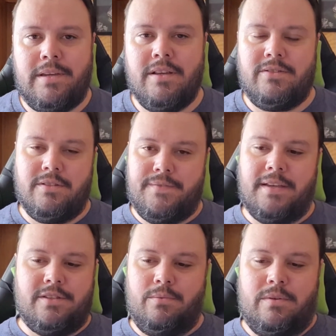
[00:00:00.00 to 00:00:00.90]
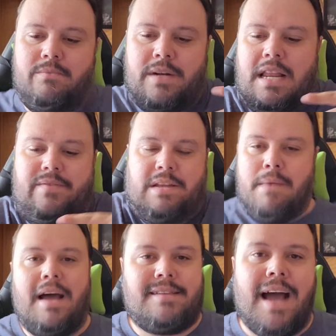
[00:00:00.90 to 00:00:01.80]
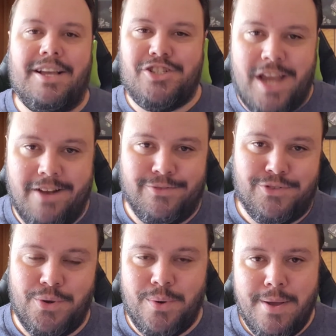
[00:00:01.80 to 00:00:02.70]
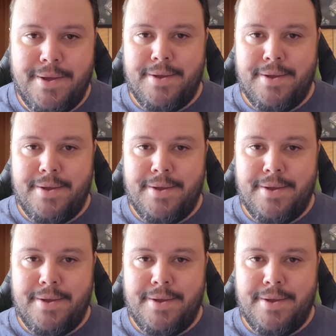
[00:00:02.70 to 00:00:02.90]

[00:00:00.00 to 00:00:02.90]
because let's face it, we're not even a monetized channel, so